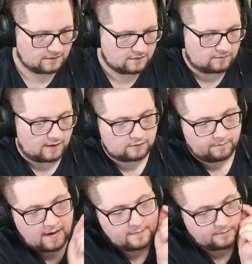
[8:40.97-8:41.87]
Right,
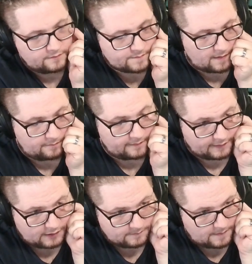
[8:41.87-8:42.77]
Crabominable is probably going
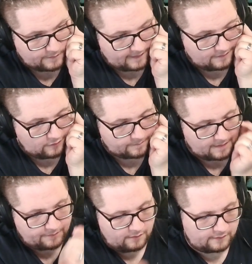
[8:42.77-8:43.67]
to come up while they load up
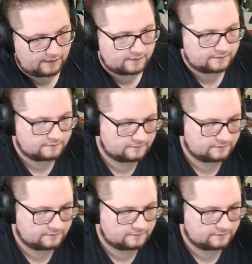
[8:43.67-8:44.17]
that Palkia.